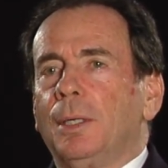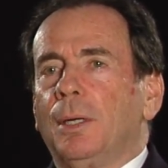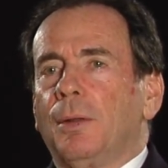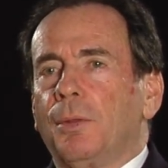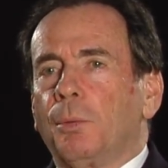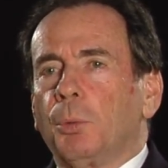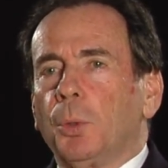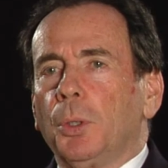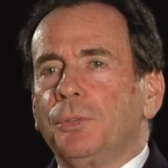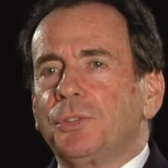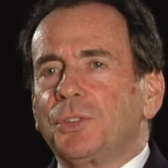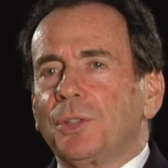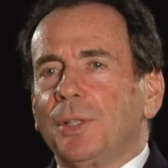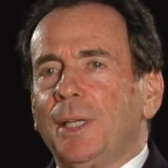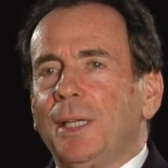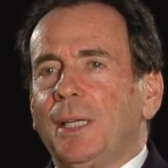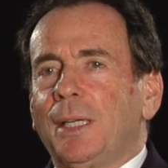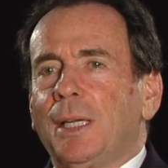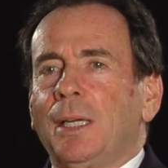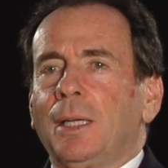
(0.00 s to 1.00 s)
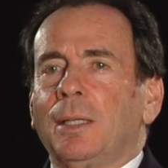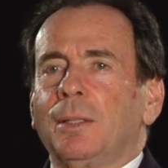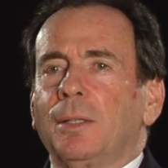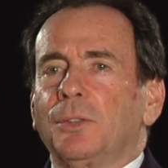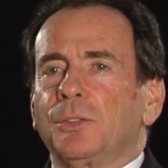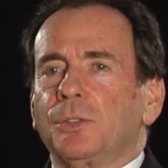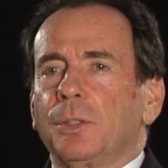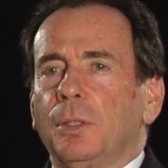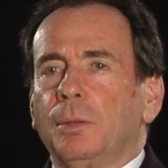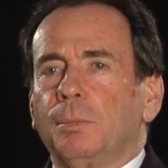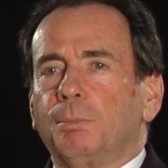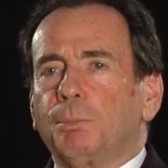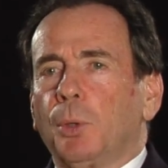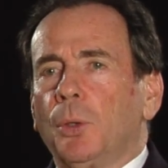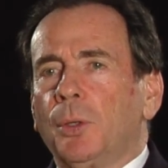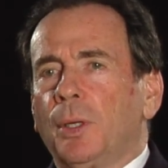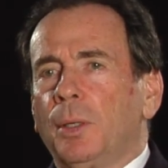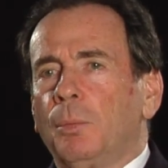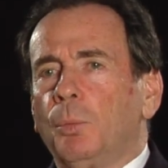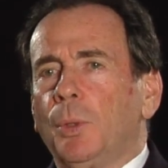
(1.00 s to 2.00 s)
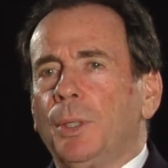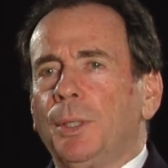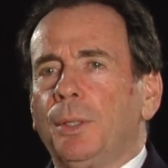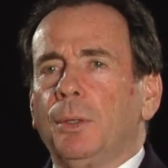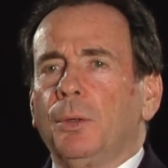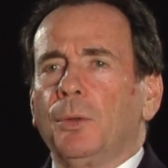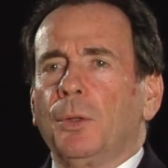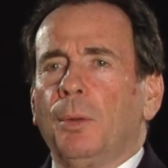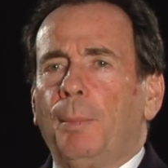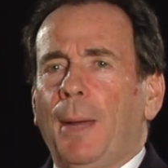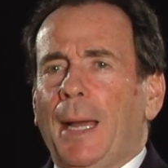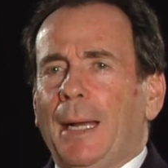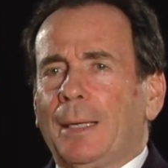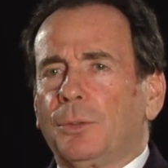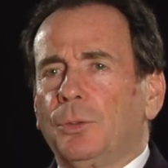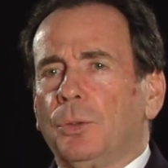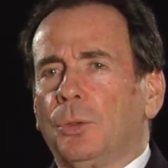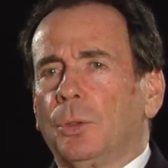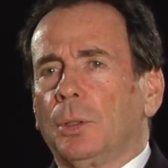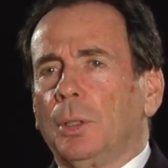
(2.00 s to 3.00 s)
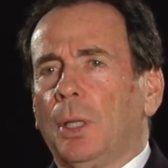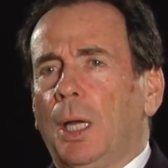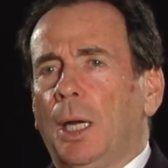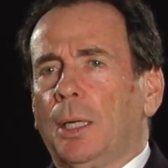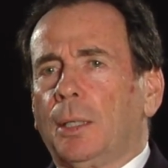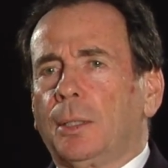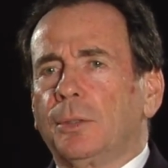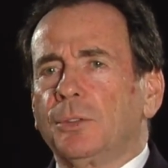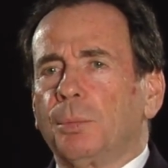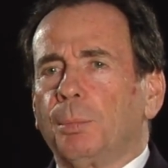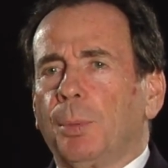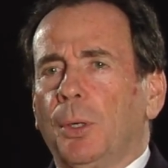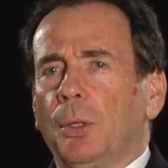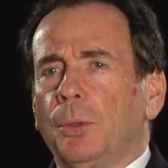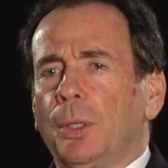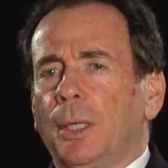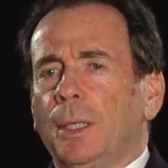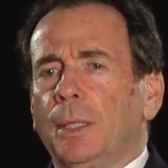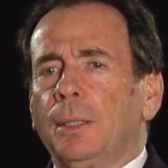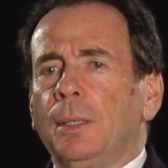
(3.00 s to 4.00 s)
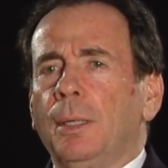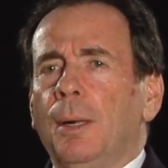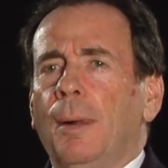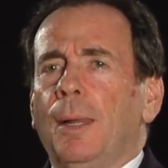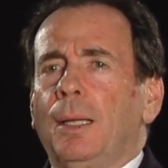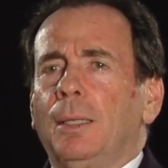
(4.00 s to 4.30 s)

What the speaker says: The roof's leaking, there's a broken window, the back door lock is broken.